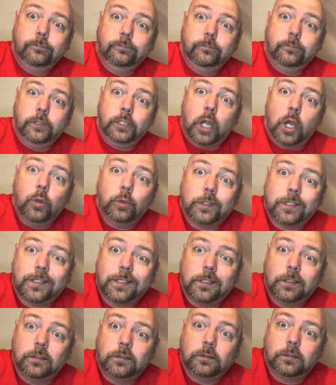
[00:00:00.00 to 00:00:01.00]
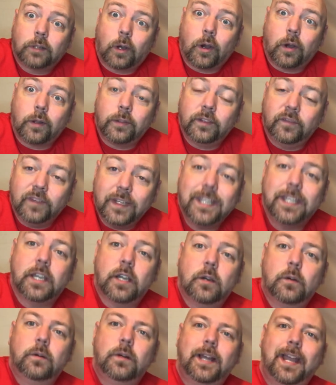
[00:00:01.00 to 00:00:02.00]
notes on the
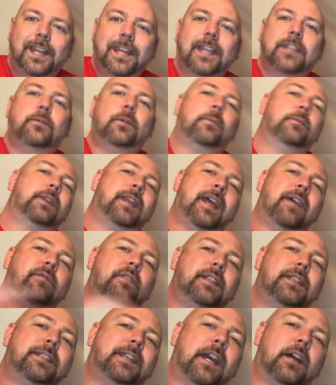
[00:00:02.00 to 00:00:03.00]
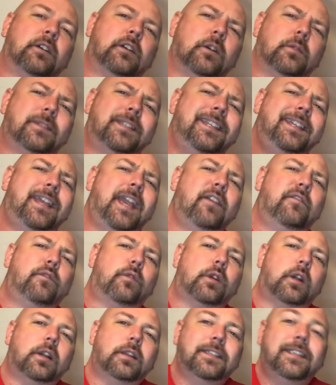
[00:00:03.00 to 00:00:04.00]
video, and that's where I'm going to have the discount code
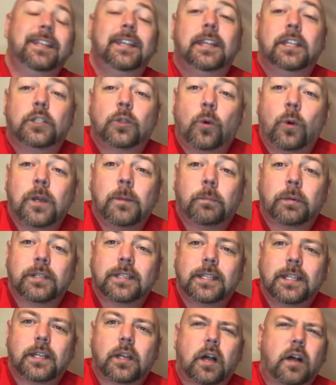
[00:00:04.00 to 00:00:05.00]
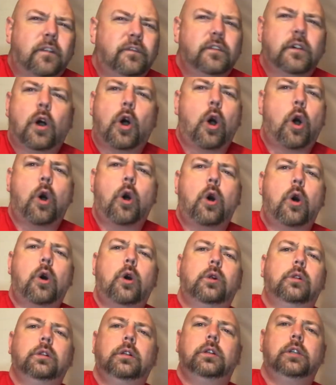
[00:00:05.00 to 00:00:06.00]
CK4RC. Get 20% off
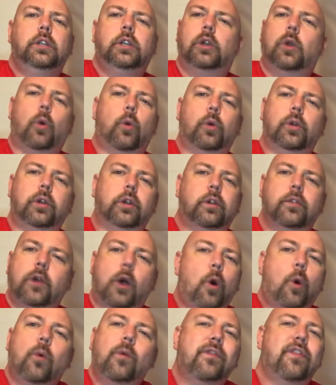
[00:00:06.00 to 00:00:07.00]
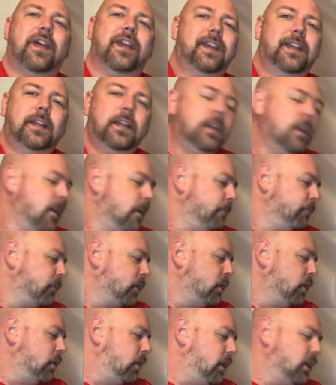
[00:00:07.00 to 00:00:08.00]
all your order, the whole thing.
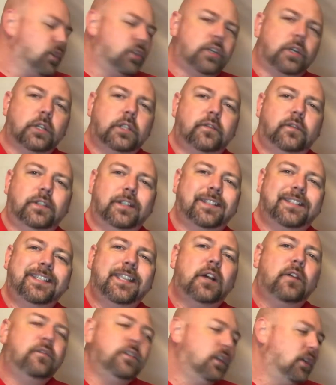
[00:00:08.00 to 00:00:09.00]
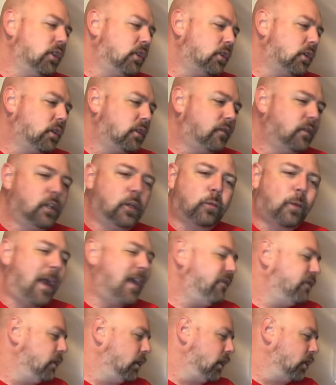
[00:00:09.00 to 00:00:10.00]
You get shirts for yourself, you get shirts for your
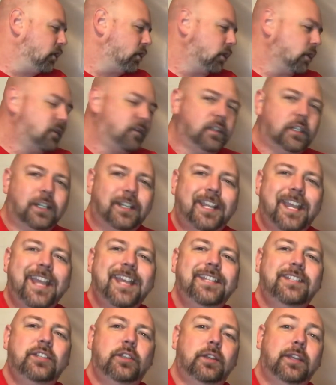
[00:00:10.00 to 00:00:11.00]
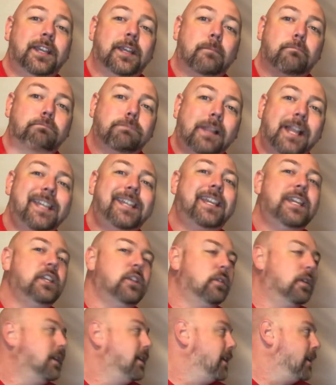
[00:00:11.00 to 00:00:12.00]
wife, you get shirts for your kids, you can get a blanket,
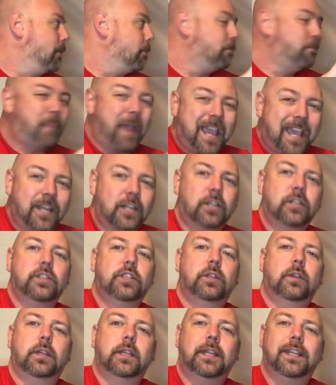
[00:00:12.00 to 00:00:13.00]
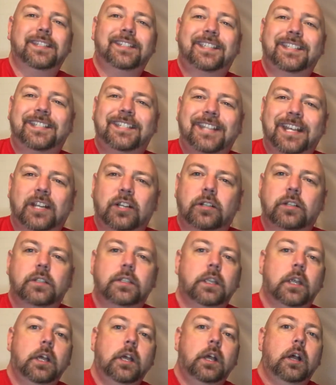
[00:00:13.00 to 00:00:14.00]
you can get banners, you can get
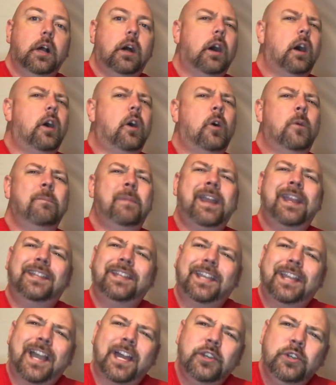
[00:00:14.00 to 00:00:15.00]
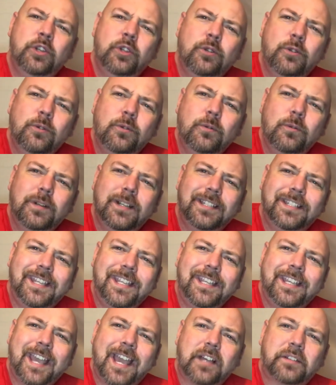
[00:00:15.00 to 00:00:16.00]
stickers. Oh man, they got new
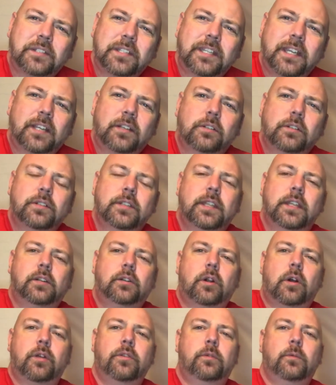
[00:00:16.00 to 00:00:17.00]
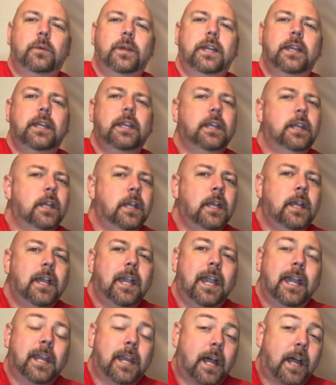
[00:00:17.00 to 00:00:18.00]
decal stickers that are on the way,
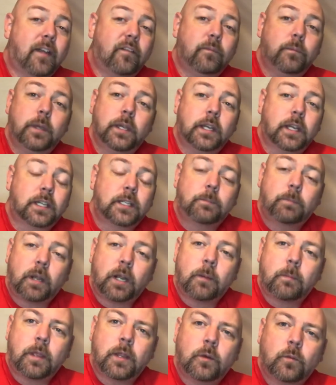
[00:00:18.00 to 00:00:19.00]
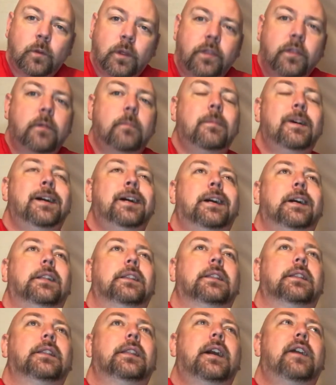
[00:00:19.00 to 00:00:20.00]
and I've been experimenting with them.
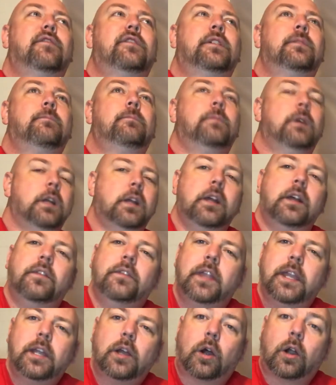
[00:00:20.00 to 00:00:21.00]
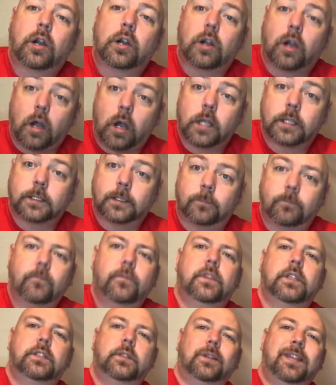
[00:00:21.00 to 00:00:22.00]
Love them. They are awesome.
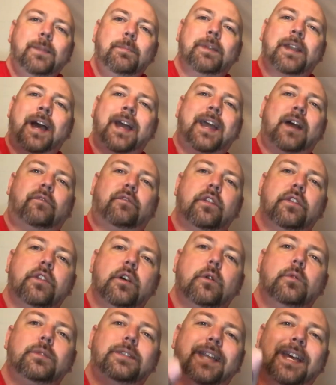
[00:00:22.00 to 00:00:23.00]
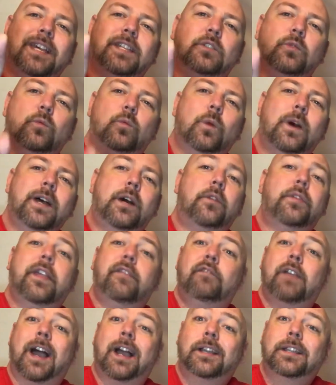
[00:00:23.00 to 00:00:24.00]
So keep an eye out for those as well. They've
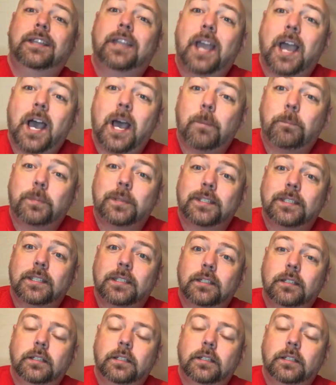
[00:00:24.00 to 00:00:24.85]
got cups.